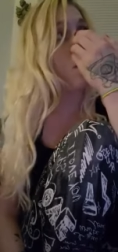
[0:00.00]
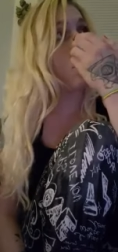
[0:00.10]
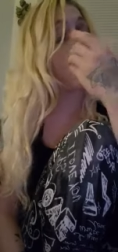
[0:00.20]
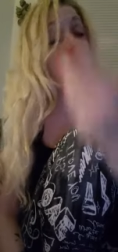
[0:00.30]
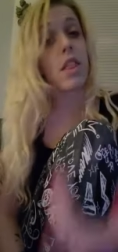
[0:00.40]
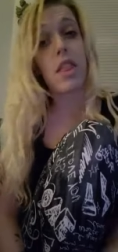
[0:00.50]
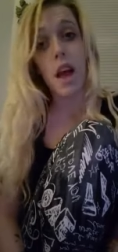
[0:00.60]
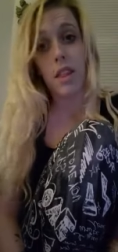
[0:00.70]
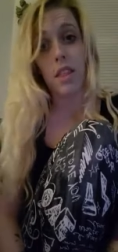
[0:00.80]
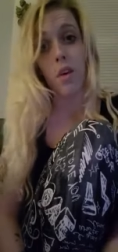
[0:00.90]
So it
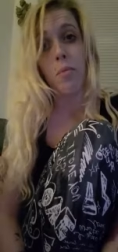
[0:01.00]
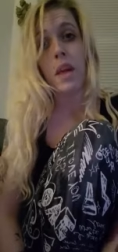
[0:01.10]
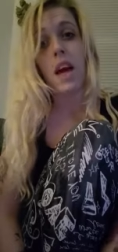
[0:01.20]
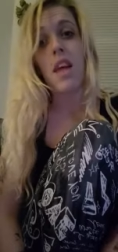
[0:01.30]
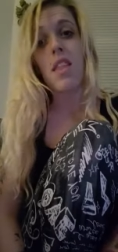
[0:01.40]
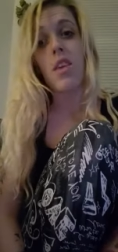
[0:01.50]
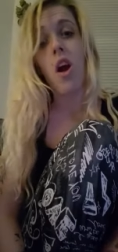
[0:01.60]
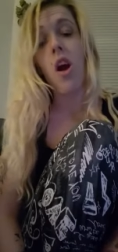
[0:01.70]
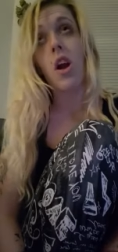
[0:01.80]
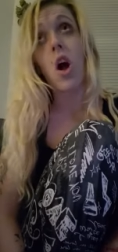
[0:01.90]
sucks though because
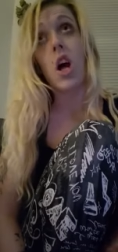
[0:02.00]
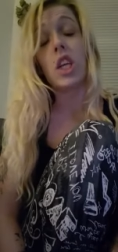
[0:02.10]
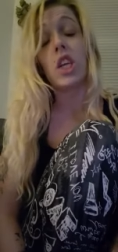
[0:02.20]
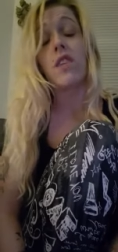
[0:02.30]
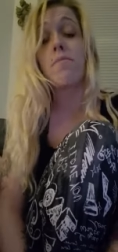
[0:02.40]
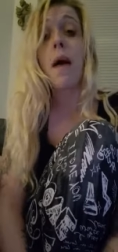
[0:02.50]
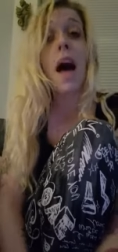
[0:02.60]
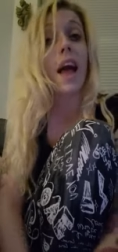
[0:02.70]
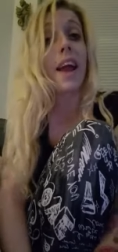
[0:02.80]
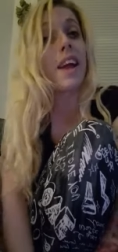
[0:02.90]
our conscious
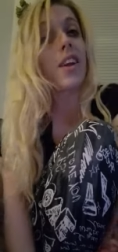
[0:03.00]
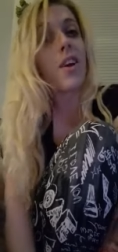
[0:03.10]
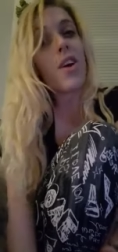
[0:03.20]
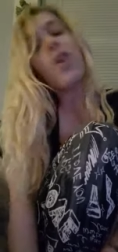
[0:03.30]
mind